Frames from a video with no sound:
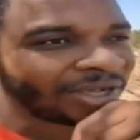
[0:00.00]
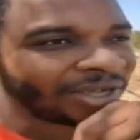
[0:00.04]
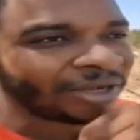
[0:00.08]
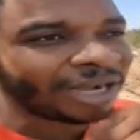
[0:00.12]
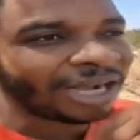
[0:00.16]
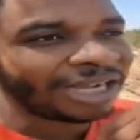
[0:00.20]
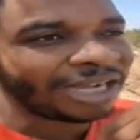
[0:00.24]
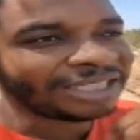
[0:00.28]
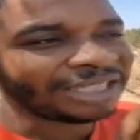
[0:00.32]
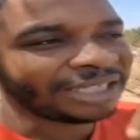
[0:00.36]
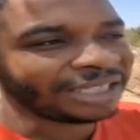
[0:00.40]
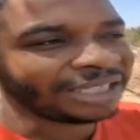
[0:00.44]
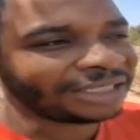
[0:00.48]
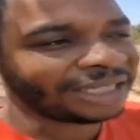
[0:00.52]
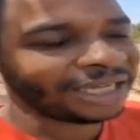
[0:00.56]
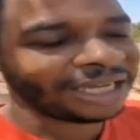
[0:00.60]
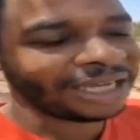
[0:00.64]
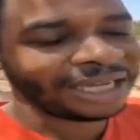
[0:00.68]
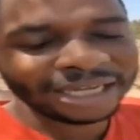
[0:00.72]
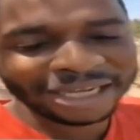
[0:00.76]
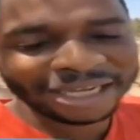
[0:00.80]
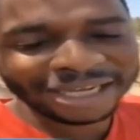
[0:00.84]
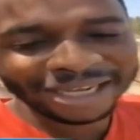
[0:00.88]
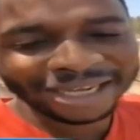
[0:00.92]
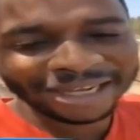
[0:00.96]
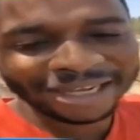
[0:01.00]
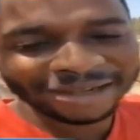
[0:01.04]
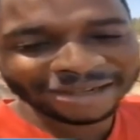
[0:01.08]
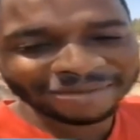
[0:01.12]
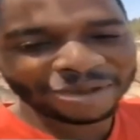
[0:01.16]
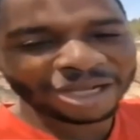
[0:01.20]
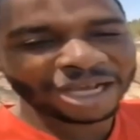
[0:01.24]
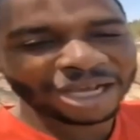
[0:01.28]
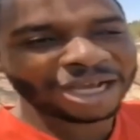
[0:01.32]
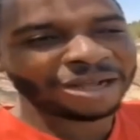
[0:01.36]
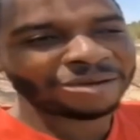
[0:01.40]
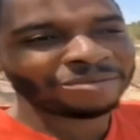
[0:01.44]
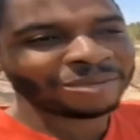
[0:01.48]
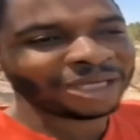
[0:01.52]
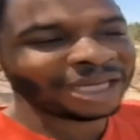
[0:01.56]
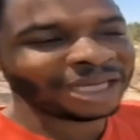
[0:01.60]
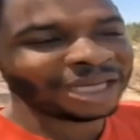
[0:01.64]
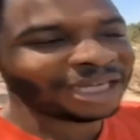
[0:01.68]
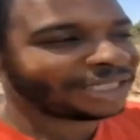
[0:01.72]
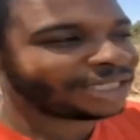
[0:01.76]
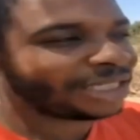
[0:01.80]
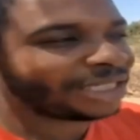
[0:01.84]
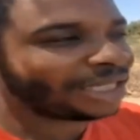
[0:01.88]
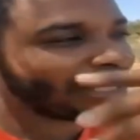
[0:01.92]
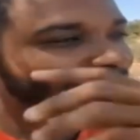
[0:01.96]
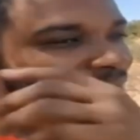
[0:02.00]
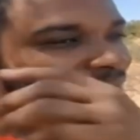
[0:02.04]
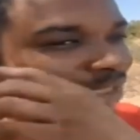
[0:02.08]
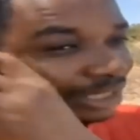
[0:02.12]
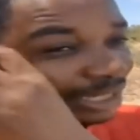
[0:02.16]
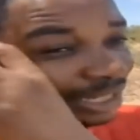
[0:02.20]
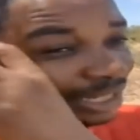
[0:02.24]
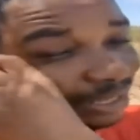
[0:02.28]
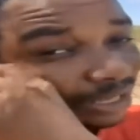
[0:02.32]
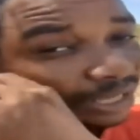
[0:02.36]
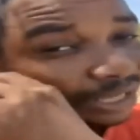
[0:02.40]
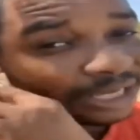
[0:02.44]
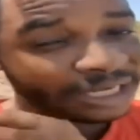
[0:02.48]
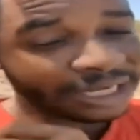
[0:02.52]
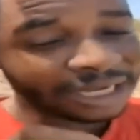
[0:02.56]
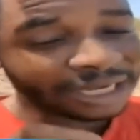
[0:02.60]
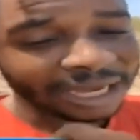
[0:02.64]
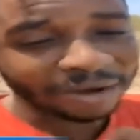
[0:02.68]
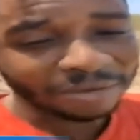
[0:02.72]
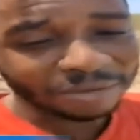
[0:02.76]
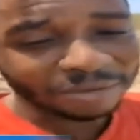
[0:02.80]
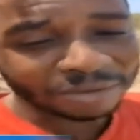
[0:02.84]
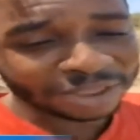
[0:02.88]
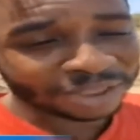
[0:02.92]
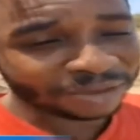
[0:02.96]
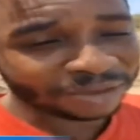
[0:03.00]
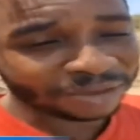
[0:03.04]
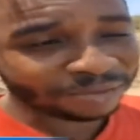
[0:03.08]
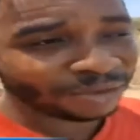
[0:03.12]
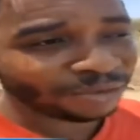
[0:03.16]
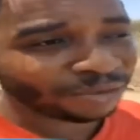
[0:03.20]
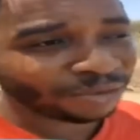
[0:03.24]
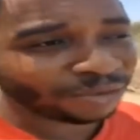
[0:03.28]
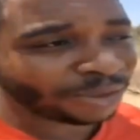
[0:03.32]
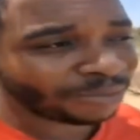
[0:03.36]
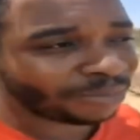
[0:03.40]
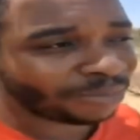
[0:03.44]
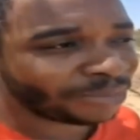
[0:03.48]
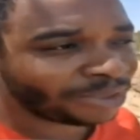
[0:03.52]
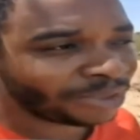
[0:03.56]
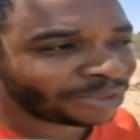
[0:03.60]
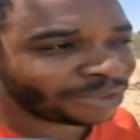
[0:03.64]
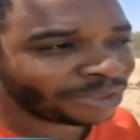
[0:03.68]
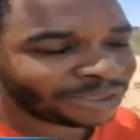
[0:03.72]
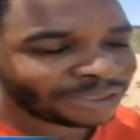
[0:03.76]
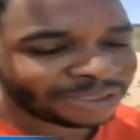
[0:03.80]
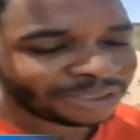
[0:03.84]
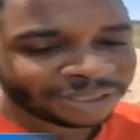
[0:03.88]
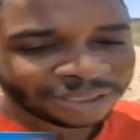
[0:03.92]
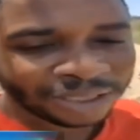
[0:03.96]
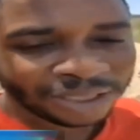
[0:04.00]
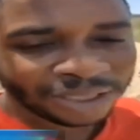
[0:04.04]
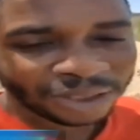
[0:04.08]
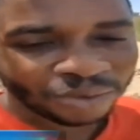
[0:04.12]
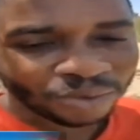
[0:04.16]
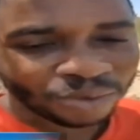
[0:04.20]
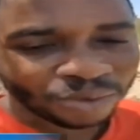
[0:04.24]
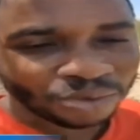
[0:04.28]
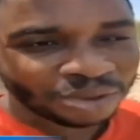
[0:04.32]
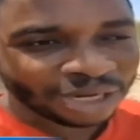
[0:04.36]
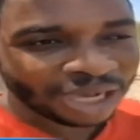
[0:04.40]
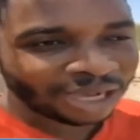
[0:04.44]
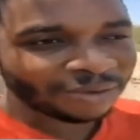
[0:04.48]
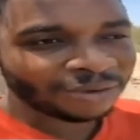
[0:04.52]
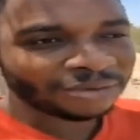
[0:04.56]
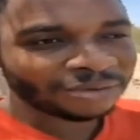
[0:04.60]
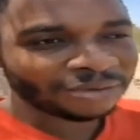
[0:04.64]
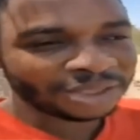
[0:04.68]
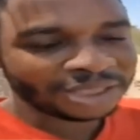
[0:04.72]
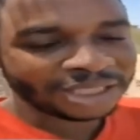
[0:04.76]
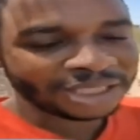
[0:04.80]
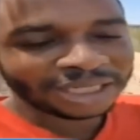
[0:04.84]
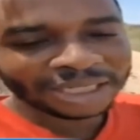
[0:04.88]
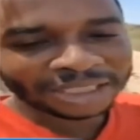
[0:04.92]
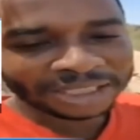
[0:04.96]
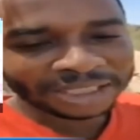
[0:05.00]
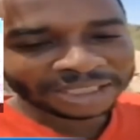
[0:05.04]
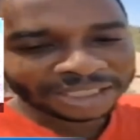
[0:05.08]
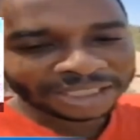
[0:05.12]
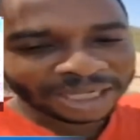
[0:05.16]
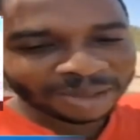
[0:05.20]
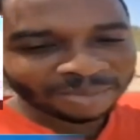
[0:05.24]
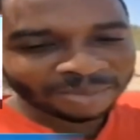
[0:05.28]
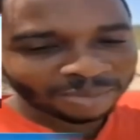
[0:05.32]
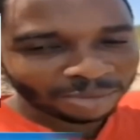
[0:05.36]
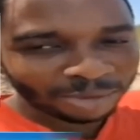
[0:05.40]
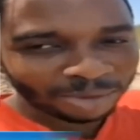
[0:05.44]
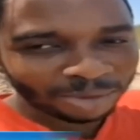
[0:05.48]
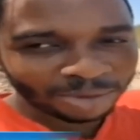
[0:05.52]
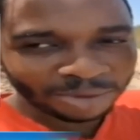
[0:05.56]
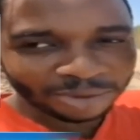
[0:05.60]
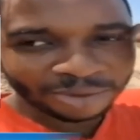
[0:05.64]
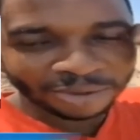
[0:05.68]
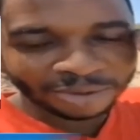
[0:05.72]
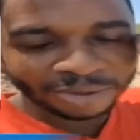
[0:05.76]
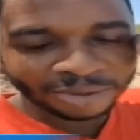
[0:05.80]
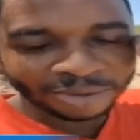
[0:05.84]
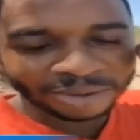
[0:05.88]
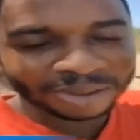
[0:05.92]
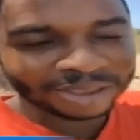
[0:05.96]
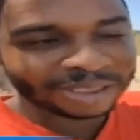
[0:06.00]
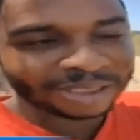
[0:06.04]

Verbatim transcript: And I say, international, I want to mean, Ukra, international protocol.